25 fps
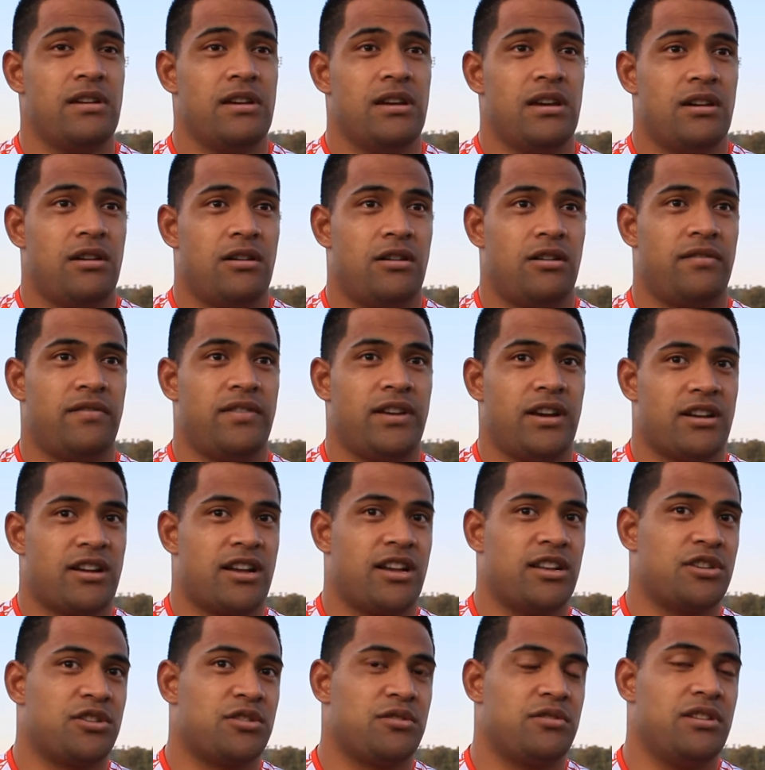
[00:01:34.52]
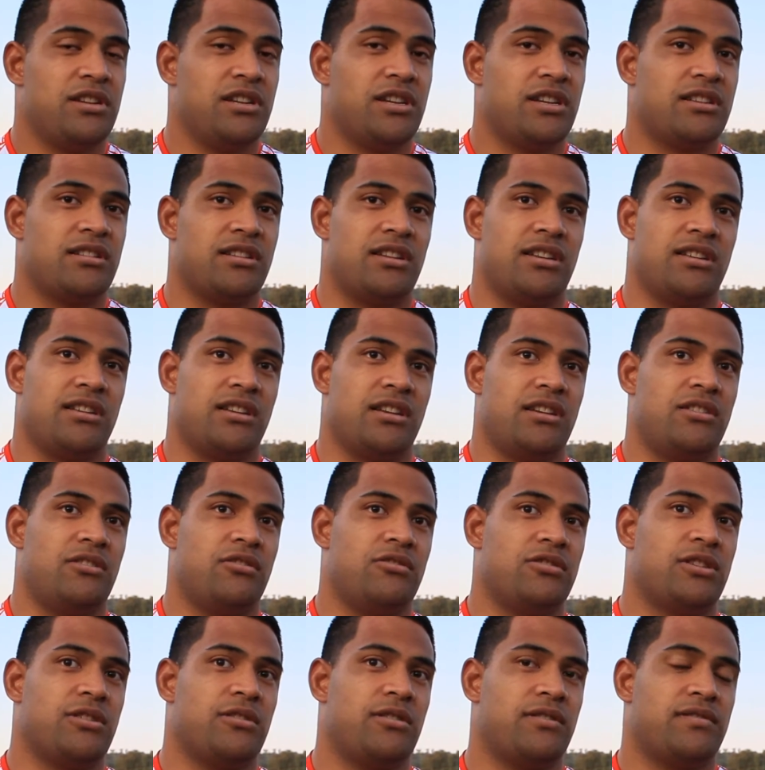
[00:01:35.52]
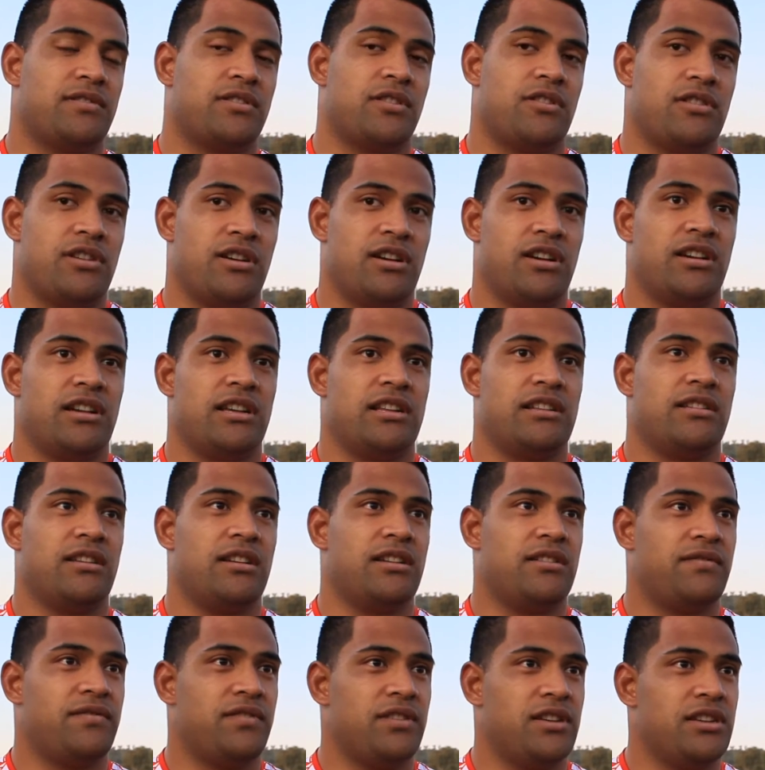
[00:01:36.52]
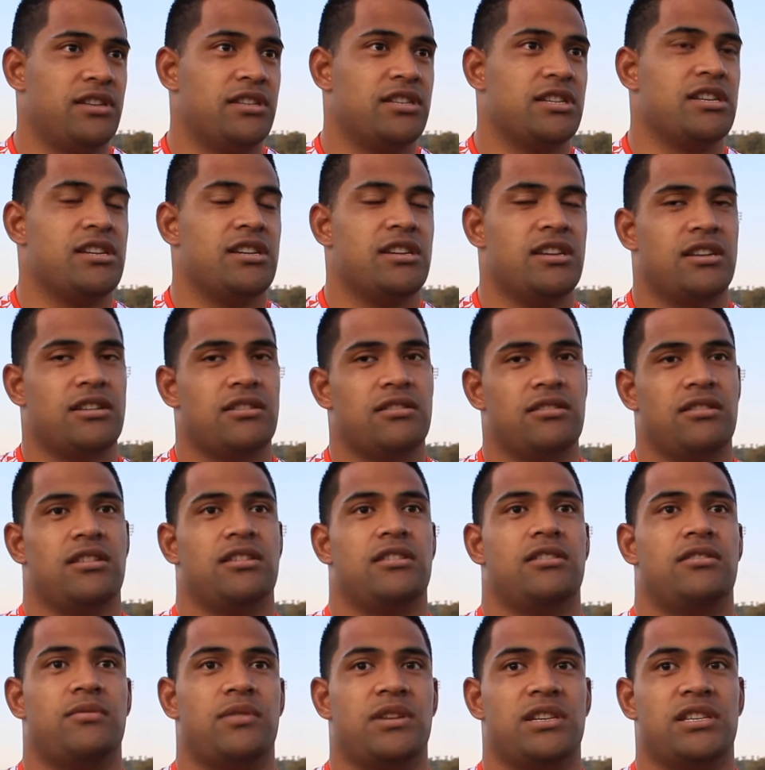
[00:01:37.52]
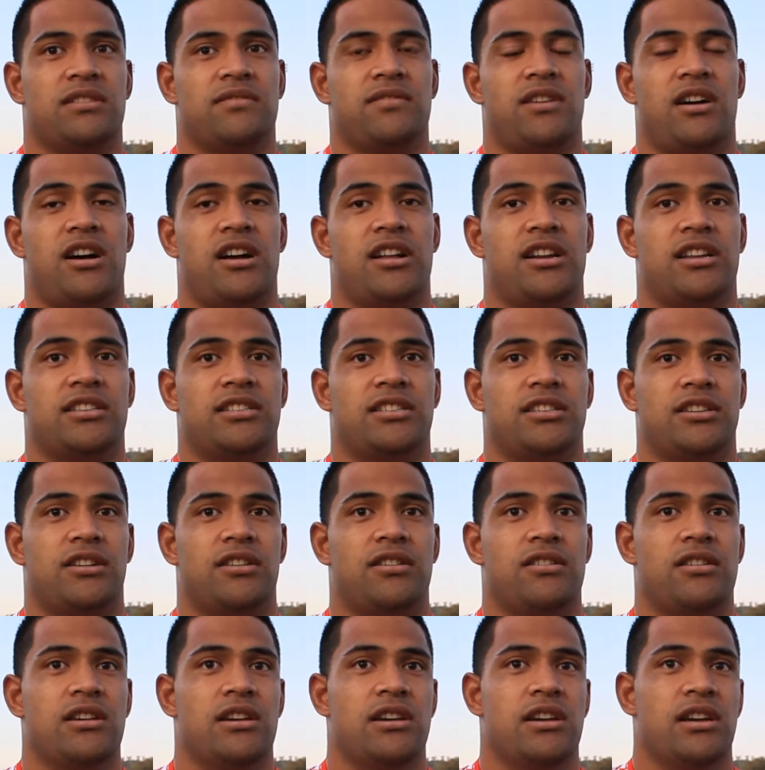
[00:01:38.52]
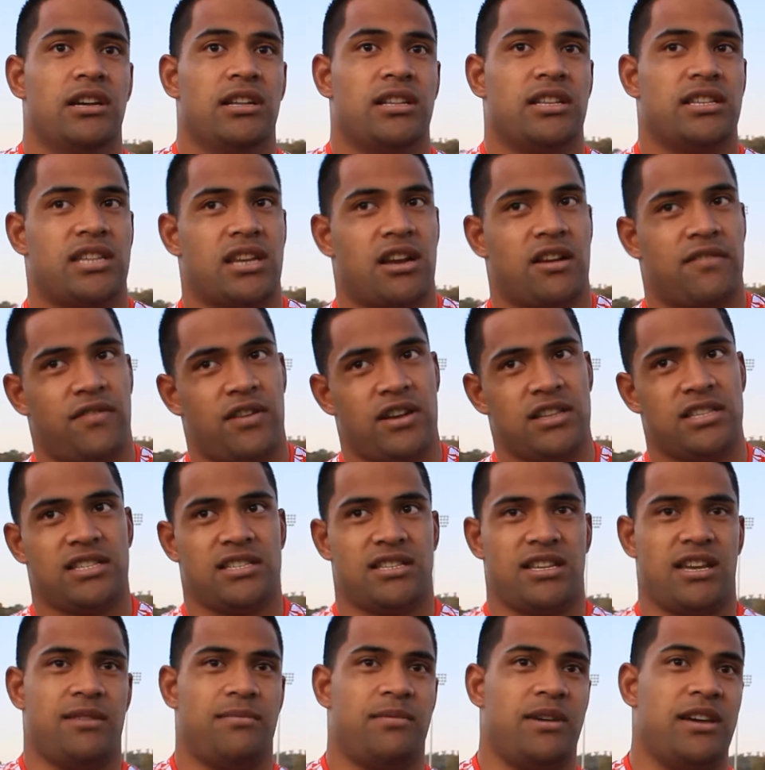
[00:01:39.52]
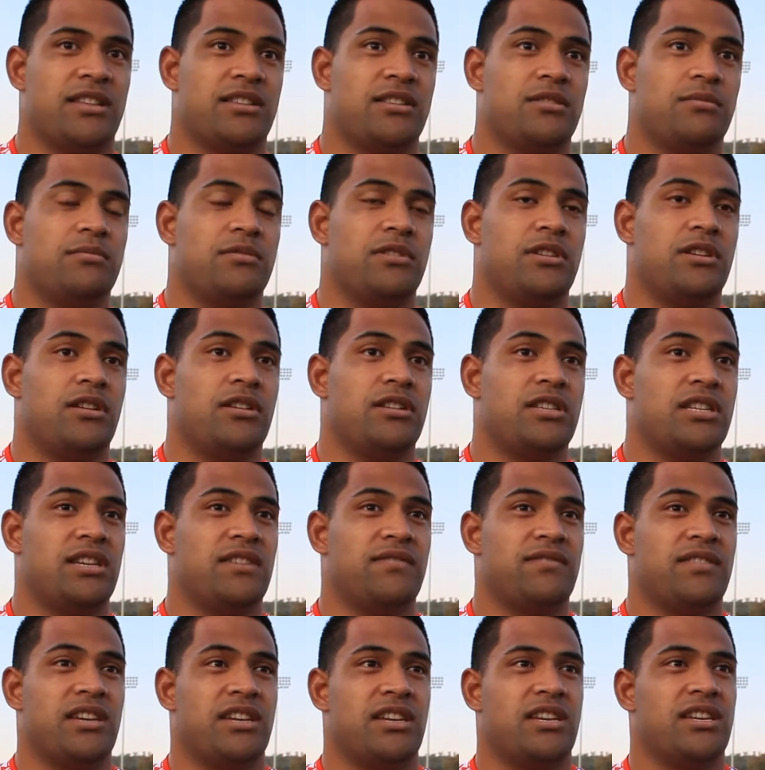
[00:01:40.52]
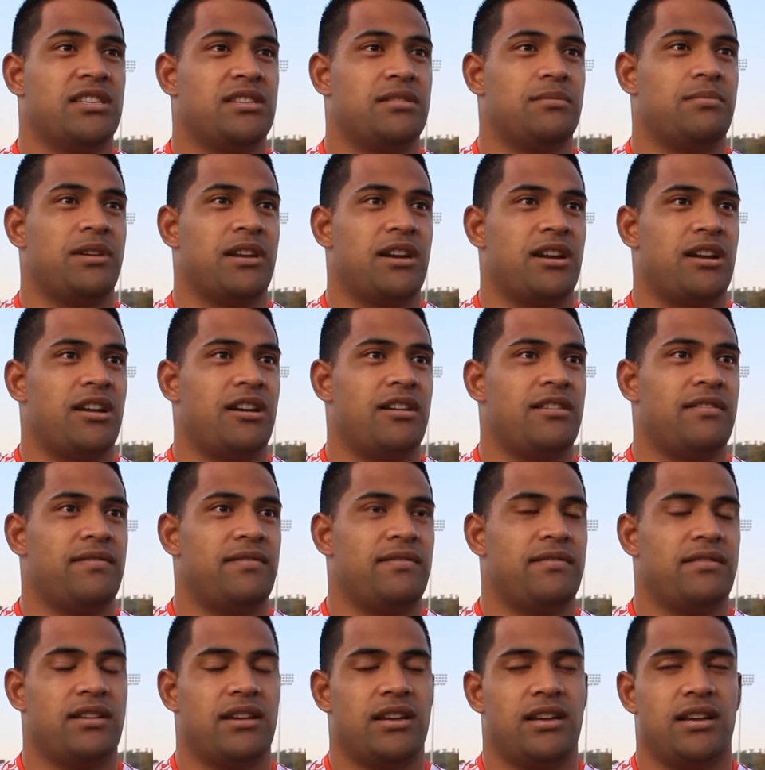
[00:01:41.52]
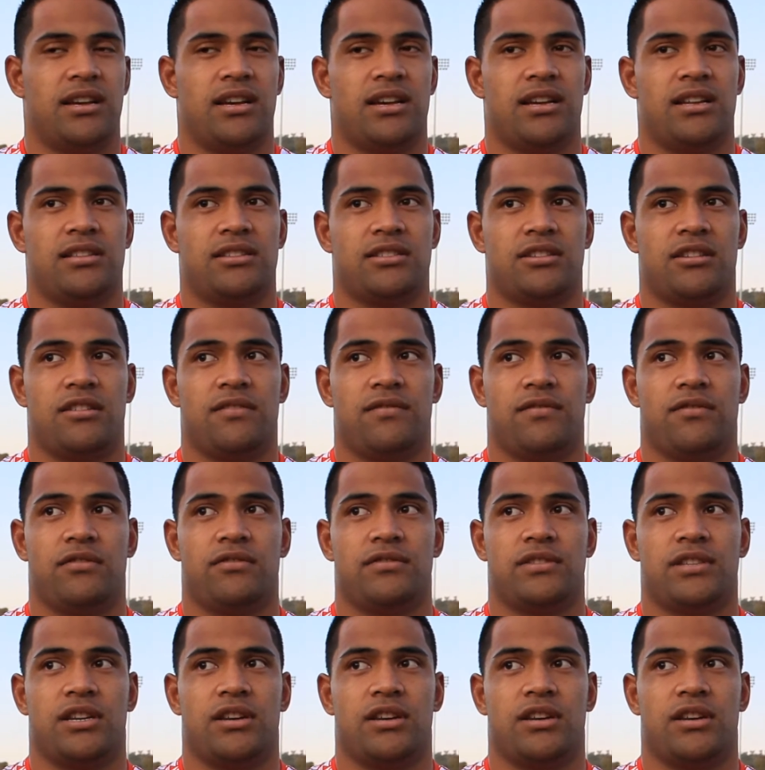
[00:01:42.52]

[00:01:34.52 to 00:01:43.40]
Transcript: of our country and also of Tonga and Fiji and the rest of the islands, you know, the sacrifices they make to, you know, to give their kids a better life and so forth.